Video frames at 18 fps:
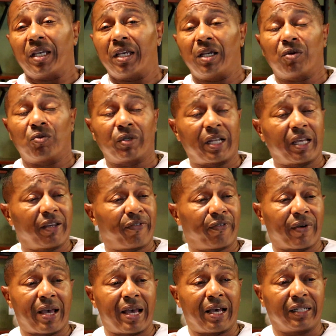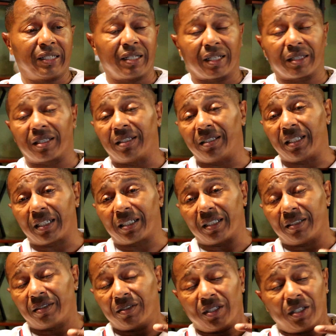And when they find nothing
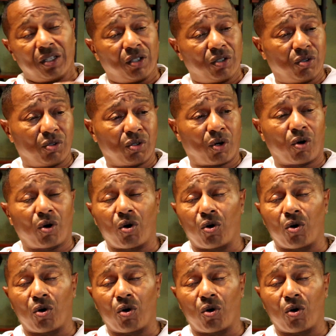that can, you know,